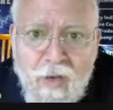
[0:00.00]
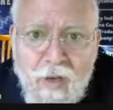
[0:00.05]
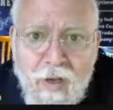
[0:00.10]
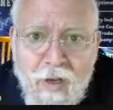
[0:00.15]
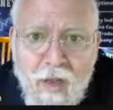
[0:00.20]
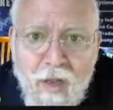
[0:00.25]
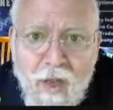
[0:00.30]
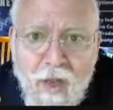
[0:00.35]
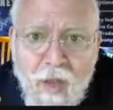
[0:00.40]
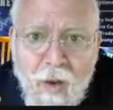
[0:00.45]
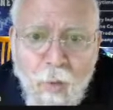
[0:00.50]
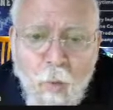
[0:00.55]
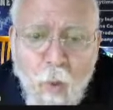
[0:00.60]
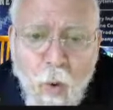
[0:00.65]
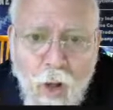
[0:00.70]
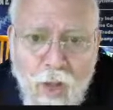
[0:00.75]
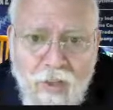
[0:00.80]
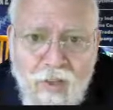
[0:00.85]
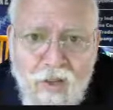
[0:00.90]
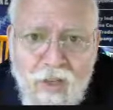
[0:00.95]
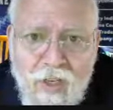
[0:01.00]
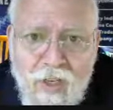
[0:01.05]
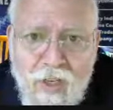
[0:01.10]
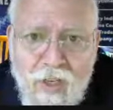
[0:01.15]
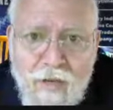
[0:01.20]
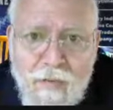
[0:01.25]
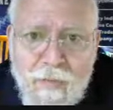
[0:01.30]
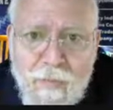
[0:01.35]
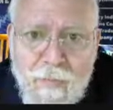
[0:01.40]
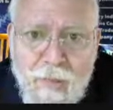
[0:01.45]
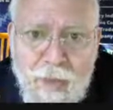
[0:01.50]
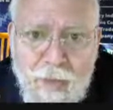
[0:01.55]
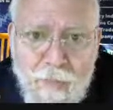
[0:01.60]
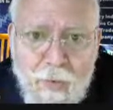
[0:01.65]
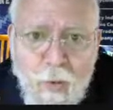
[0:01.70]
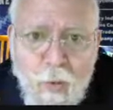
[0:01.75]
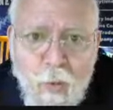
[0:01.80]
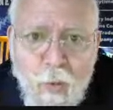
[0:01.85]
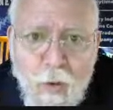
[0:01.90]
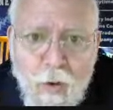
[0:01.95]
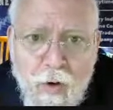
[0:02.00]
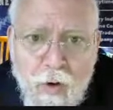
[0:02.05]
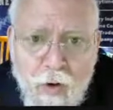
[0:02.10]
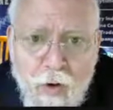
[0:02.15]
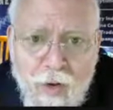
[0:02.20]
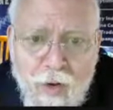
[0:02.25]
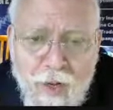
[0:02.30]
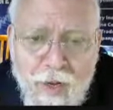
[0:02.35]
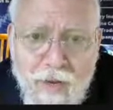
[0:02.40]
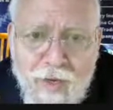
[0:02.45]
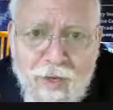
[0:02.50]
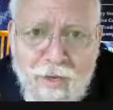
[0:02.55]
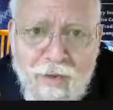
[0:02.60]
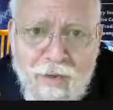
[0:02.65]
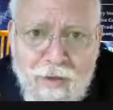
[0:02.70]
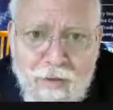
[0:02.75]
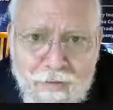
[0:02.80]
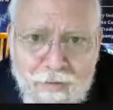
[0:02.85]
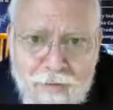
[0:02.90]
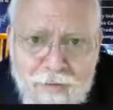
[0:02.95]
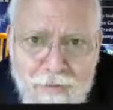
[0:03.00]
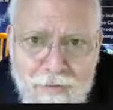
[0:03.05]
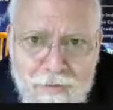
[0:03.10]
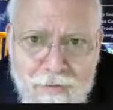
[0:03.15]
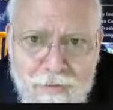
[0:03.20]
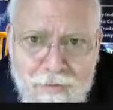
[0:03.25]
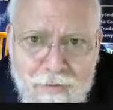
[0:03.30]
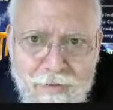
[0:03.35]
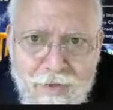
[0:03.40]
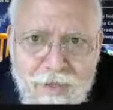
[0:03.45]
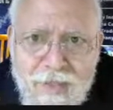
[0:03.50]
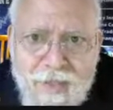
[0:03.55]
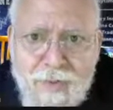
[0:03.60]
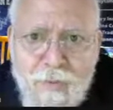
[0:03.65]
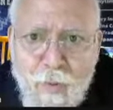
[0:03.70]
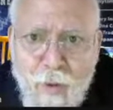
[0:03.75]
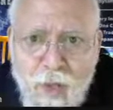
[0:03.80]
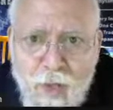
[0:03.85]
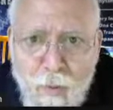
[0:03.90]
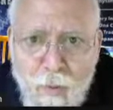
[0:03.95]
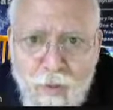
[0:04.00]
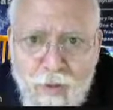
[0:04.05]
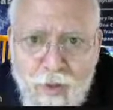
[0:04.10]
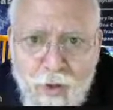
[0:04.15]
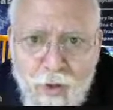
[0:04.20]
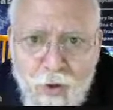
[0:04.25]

and watching people who are good at it explain what they're